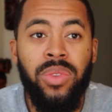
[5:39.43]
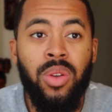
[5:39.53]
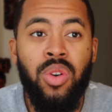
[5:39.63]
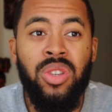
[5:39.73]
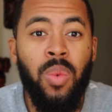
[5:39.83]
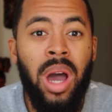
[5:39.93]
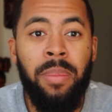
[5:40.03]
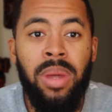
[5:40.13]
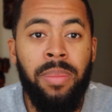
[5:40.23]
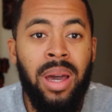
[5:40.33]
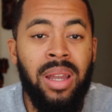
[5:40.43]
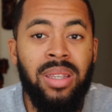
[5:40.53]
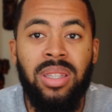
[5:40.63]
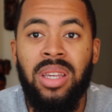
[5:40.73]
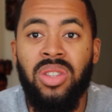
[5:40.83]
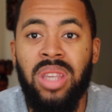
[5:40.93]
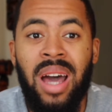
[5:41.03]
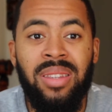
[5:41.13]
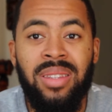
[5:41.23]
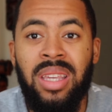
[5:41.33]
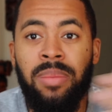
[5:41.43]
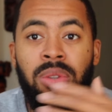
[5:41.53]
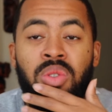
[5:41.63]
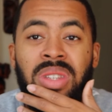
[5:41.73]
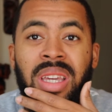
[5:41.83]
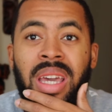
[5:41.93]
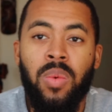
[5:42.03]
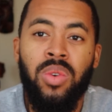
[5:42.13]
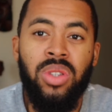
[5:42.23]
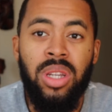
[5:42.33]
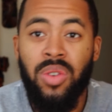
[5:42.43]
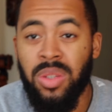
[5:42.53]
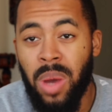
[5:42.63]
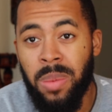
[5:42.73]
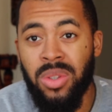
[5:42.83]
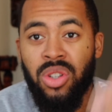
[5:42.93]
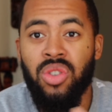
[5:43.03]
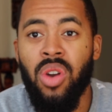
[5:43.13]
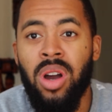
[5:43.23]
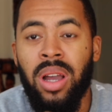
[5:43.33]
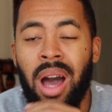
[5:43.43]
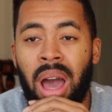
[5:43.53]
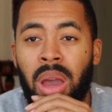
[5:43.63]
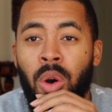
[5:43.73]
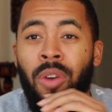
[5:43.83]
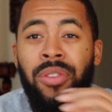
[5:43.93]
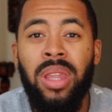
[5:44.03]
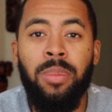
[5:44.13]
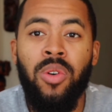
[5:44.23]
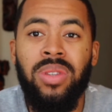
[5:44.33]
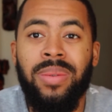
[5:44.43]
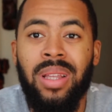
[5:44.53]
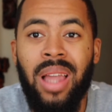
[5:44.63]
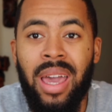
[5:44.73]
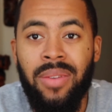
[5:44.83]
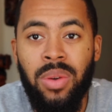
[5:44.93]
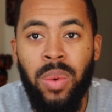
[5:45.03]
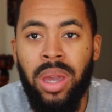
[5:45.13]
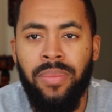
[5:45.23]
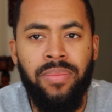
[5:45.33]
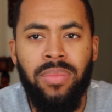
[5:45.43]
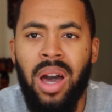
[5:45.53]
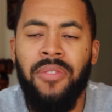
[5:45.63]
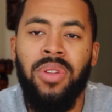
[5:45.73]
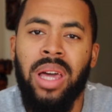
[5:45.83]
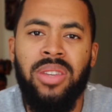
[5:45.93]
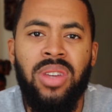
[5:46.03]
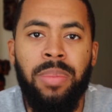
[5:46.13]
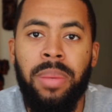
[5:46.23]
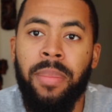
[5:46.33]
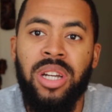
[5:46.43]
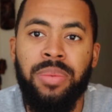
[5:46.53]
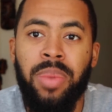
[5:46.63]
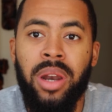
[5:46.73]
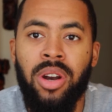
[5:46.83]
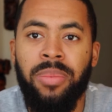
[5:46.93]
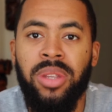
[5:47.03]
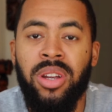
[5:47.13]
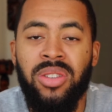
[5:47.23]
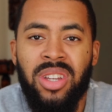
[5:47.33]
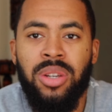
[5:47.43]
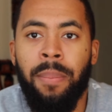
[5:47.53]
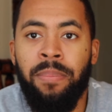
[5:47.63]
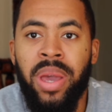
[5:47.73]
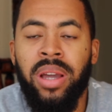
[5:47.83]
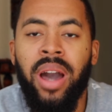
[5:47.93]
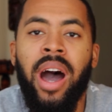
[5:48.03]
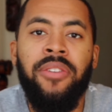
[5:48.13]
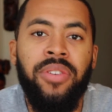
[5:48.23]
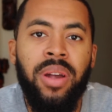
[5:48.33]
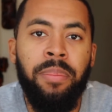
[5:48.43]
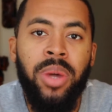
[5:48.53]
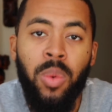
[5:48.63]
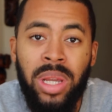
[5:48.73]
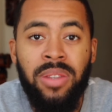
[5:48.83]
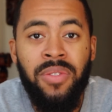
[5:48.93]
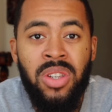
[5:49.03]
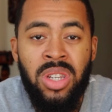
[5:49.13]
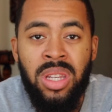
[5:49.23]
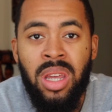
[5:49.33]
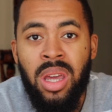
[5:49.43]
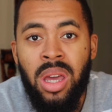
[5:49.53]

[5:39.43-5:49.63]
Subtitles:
Chris Weidman, man, it's sad to see him lose again. We'll see. Chris Weidman's a strong guy. Hopefully he moves up to light heavyweight. I feel like he's going to be much better up there. He's such a big guy for the middleweight division.